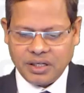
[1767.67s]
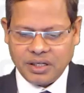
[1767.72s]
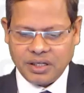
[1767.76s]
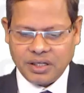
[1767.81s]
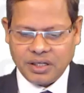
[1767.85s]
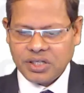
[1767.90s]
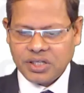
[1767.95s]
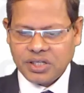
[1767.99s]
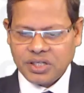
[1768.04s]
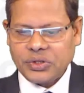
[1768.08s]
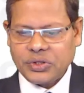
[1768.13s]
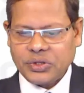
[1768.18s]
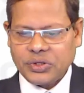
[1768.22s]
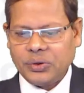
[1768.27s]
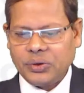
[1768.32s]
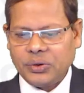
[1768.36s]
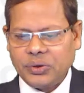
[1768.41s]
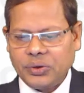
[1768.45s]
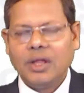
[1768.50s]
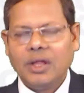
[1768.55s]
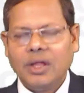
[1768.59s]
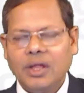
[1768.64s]

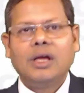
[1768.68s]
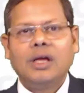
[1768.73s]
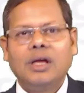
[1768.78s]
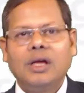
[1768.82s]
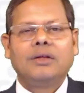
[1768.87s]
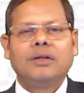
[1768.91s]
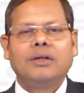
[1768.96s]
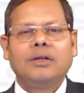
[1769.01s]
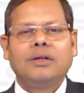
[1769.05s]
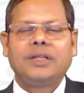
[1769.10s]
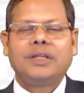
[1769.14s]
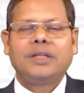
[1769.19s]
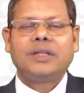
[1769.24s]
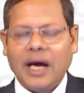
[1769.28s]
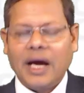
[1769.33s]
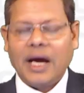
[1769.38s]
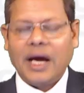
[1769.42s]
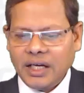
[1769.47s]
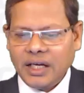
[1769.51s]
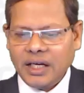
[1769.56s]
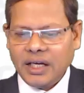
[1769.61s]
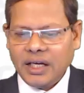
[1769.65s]
So the
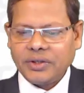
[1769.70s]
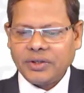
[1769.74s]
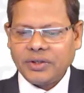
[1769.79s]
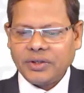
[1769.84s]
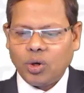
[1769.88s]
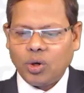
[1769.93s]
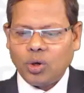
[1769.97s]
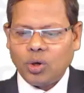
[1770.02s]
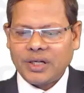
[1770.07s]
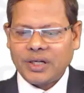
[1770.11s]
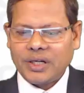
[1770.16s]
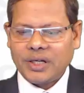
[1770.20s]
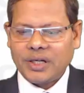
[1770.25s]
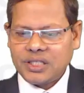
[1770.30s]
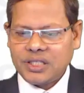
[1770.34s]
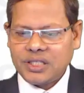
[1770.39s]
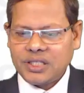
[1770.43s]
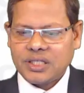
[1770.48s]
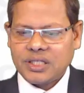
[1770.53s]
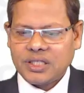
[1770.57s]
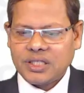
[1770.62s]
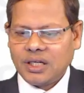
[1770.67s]
idea of the government
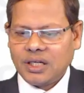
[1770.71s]
is